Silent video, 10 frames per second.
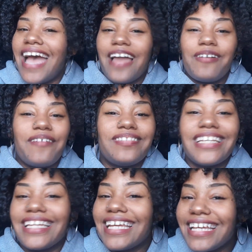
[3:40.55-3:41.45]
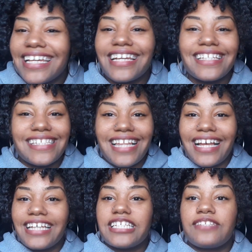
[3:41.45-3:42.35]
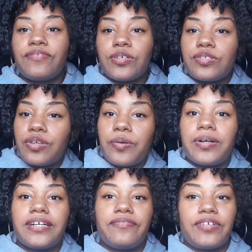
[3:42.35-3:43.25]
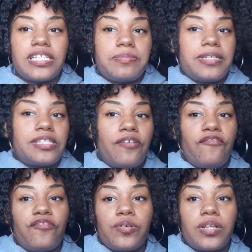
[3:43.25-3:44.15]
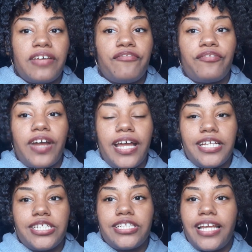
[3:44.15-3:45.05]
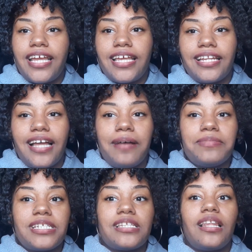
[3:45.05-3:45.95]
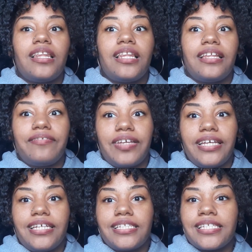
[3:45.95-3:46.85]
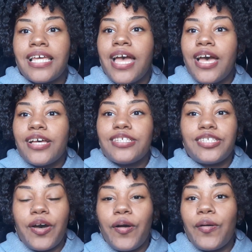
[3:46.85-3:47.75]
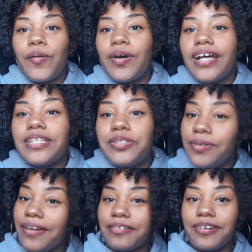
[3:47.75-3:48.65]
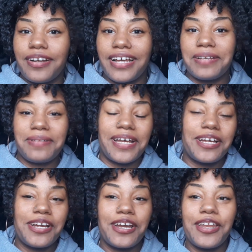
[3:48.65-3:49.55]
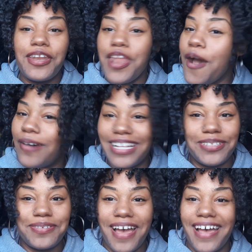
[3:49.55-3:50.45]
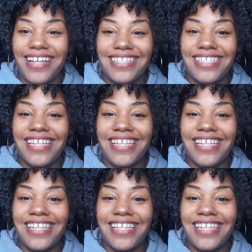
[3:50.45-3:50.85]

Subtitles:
I don't have thin ends. It just feels so good for it to be so full and fresh, and I'm just loving it. So do I regret cutting my hair? No, I do not.